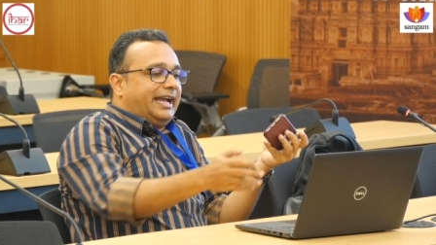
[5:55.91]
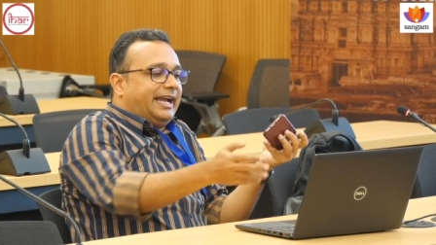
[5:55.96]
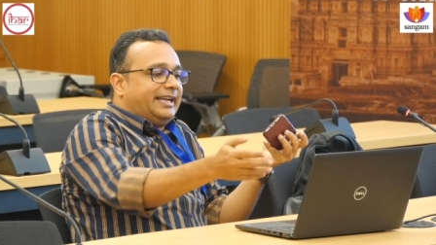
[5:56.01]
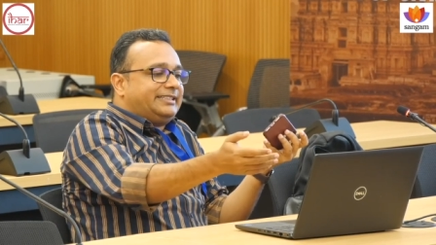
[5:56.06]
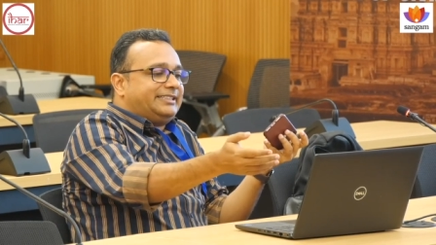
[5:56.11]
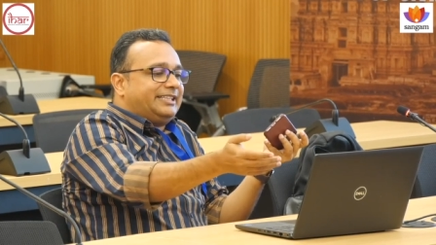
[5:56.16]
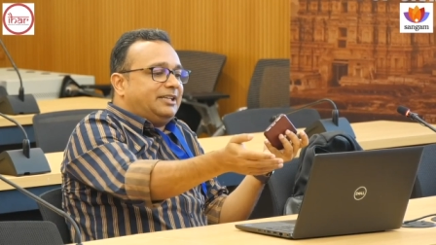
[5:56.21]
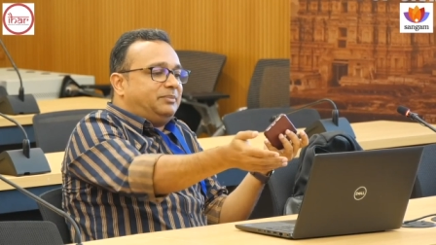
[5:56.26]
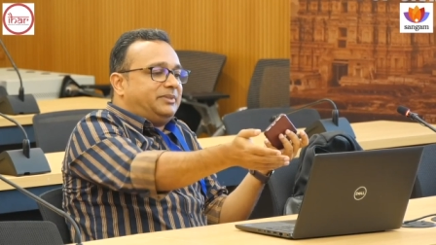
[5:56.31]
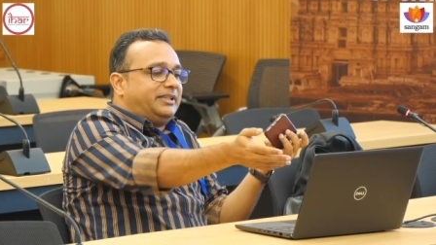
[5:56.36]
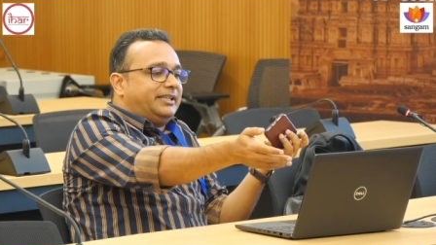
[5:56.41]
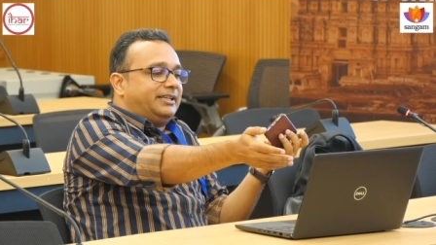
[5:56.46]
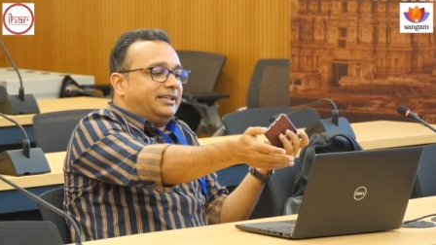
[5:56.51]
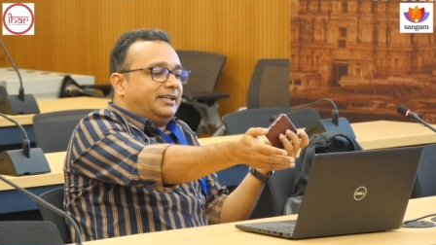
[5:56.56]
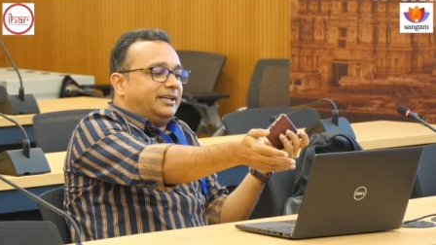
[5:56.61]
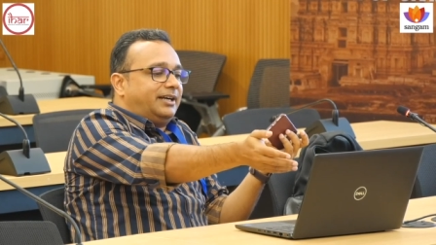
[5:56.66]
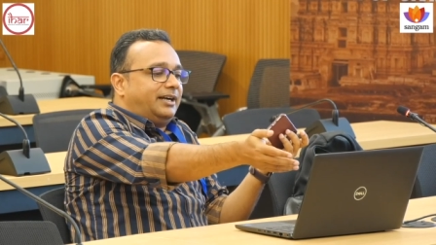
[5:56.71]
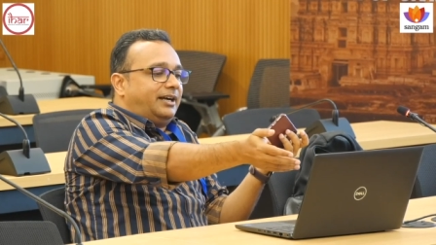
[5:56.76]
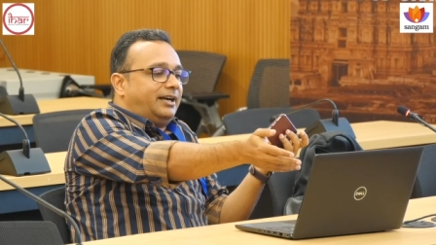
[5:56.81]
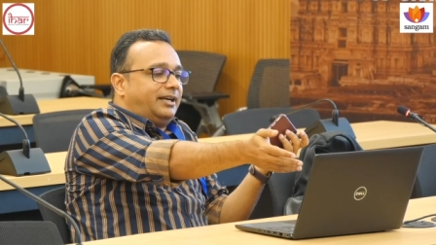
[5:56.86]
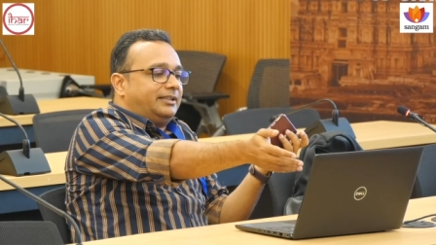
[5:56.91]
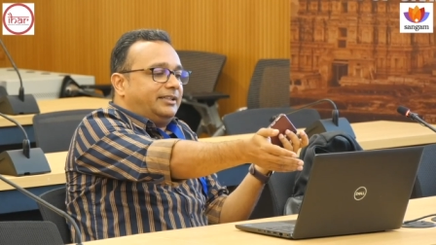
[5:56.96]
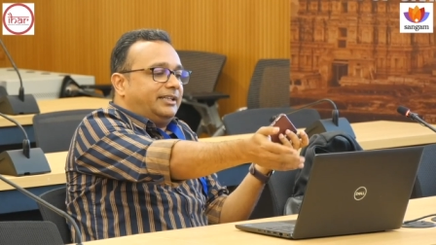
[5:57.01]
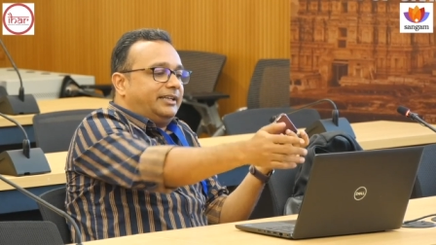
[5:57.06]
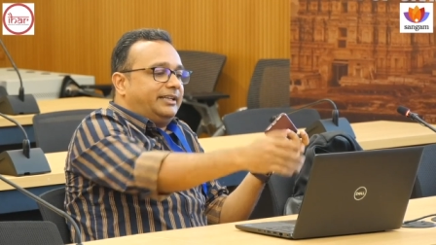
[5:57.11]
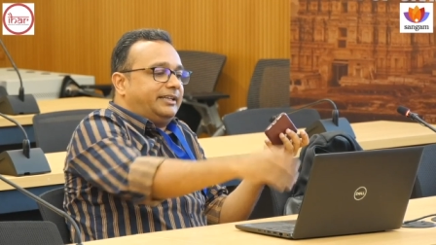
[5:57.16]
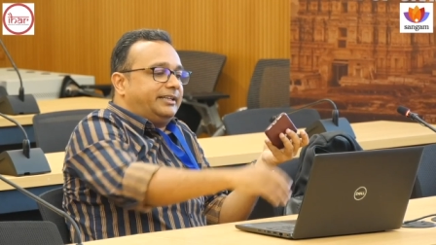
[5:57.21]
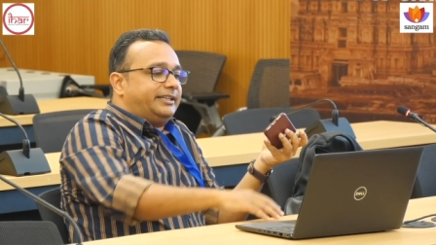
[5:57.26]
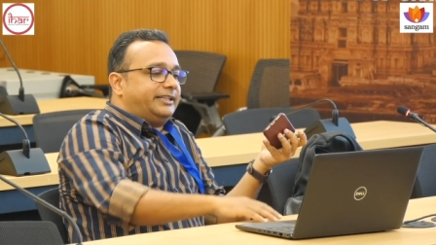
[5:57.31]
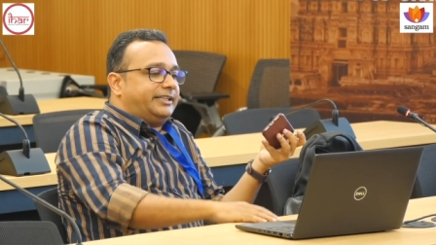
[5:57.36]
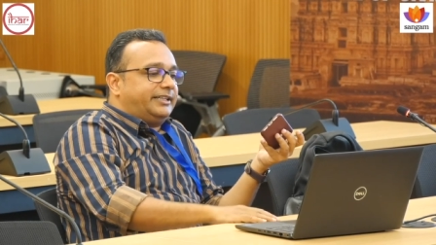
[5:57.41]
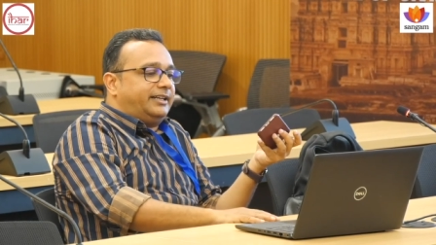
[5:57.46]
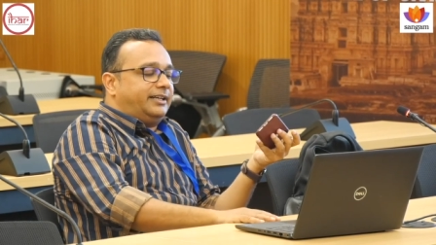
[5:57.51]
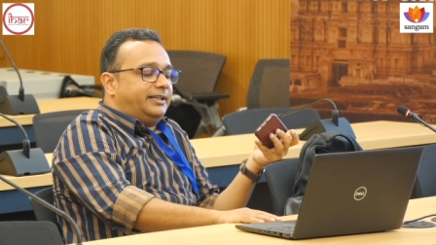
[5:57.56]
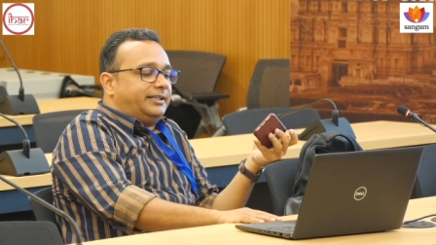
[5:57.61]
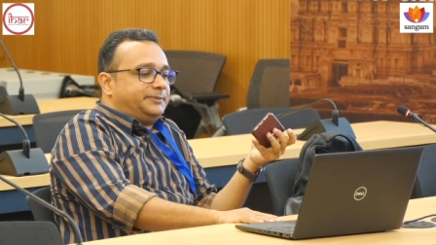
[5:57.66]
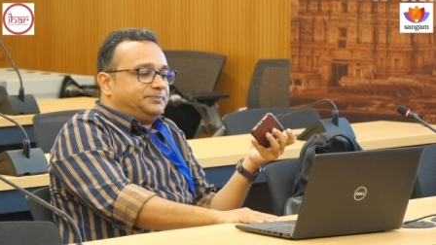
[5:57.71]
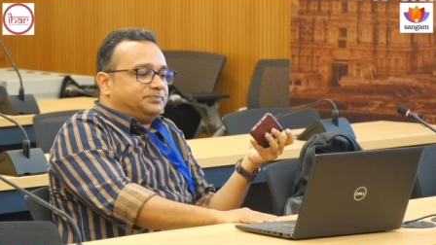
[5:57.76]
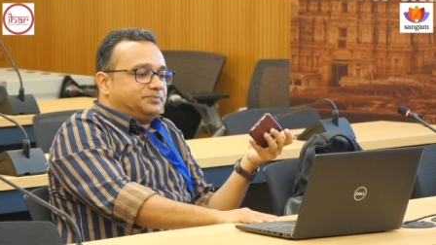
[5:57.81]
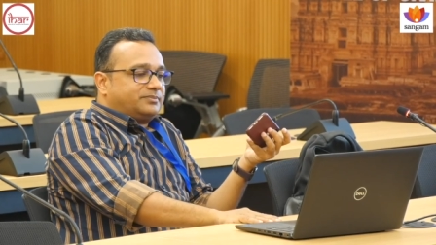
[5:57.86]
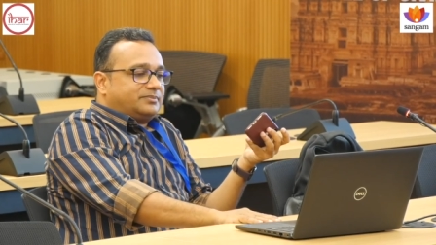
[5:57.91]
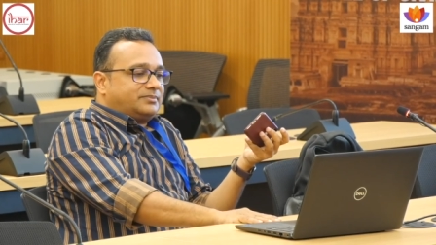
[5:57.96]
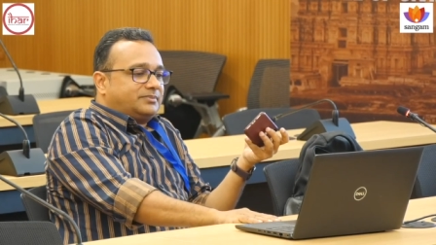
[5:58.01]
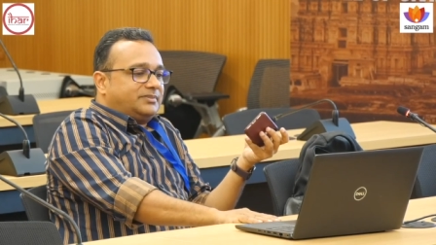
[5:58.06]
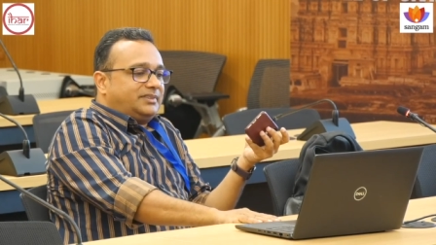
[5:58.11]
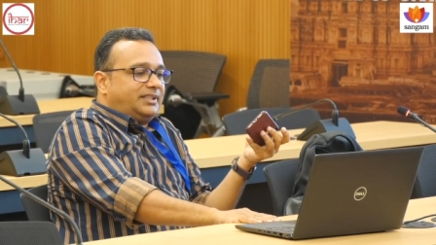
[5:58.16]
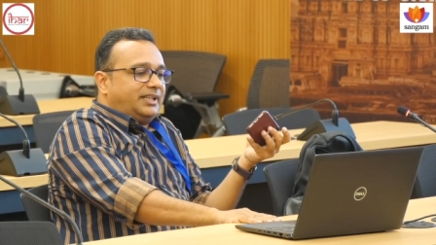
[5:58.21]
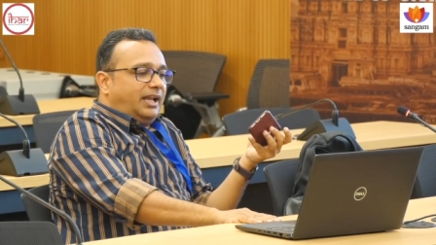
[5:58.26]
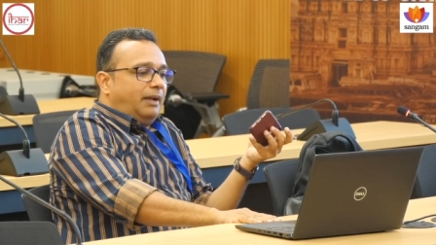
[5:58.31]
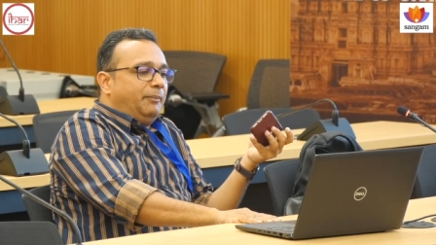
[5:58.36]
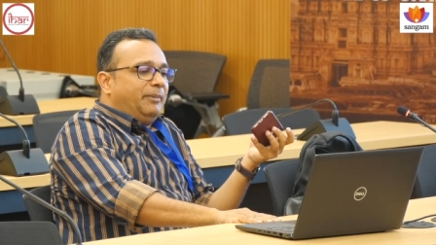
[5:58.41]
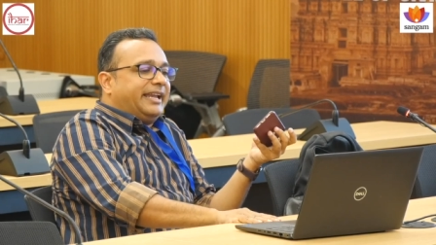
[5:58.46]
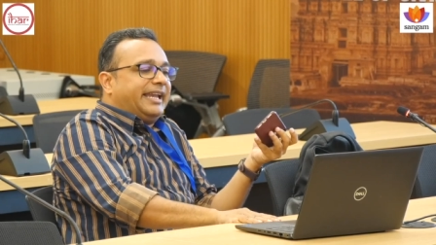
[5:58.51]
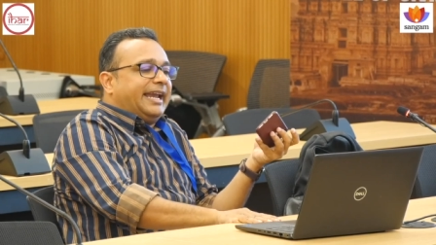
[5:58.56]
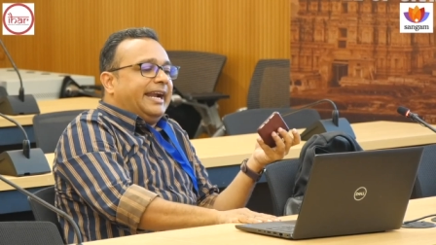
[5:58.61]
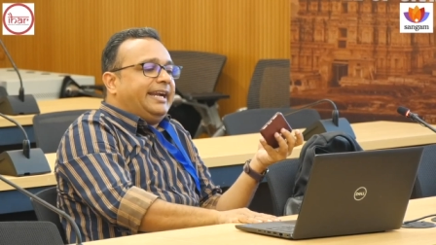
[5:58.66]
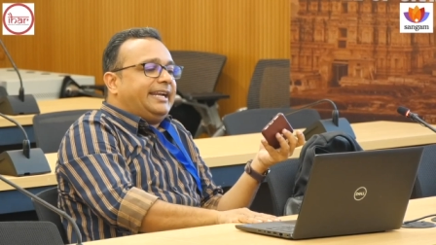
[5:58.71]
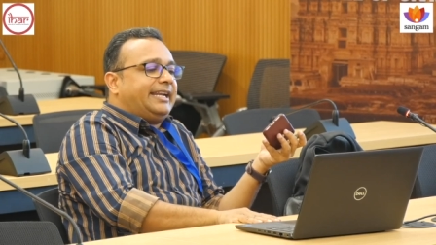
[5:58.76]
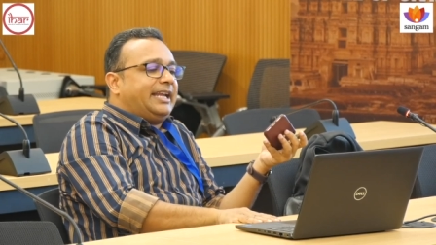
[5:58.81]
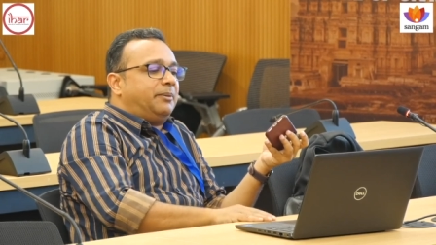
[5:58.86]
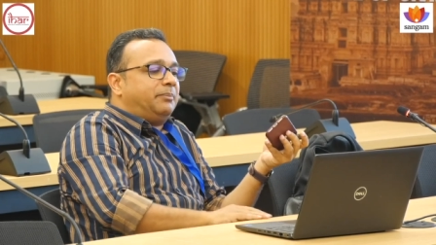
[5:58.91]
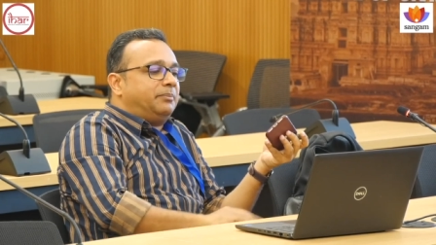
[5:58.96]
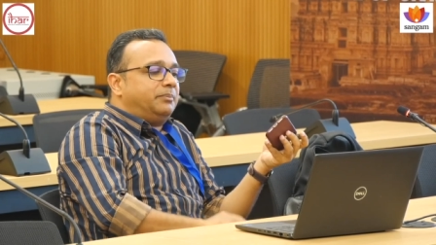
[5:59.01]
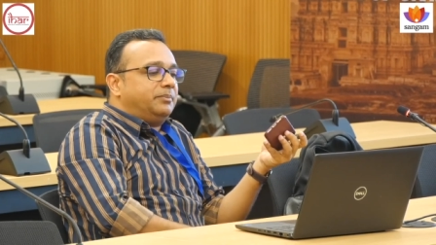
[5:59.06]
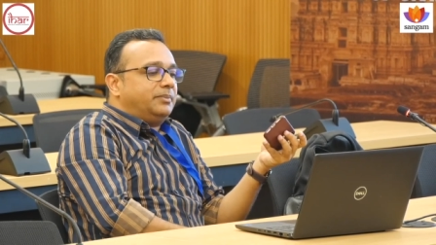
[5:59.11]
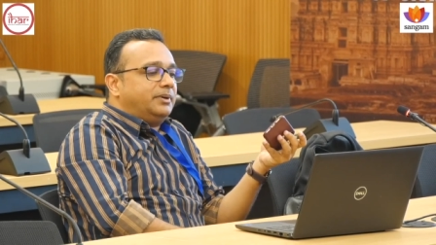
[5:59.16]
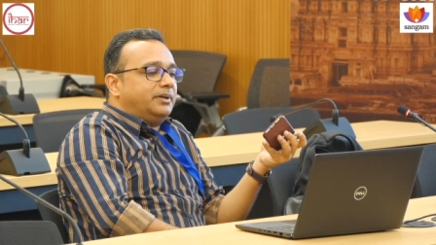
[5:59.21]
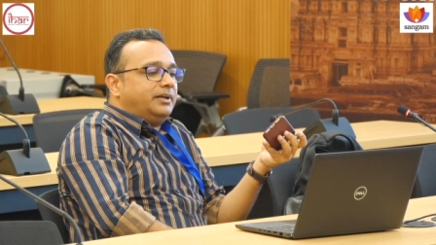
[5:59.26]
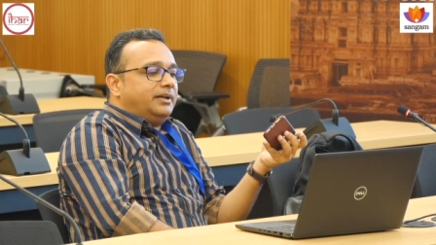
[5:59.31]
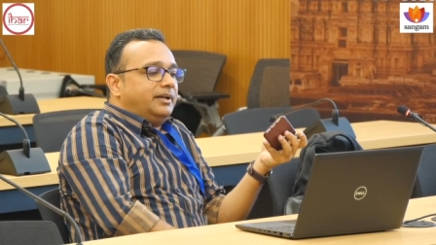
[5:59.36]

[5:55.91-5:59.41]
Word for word: And same thing, uh, I think uh, centum